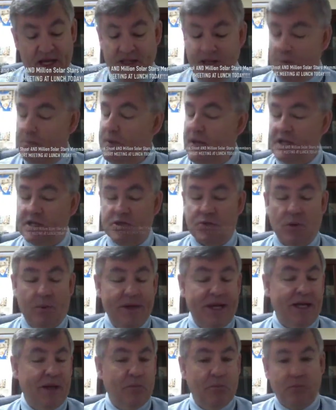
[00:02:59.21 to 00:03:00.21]
The pitch will
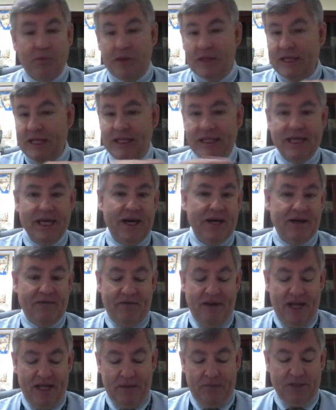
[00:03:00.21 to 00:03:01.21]
be completely
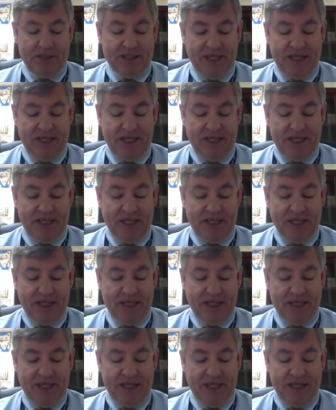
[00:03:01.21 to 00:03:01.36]
unavailable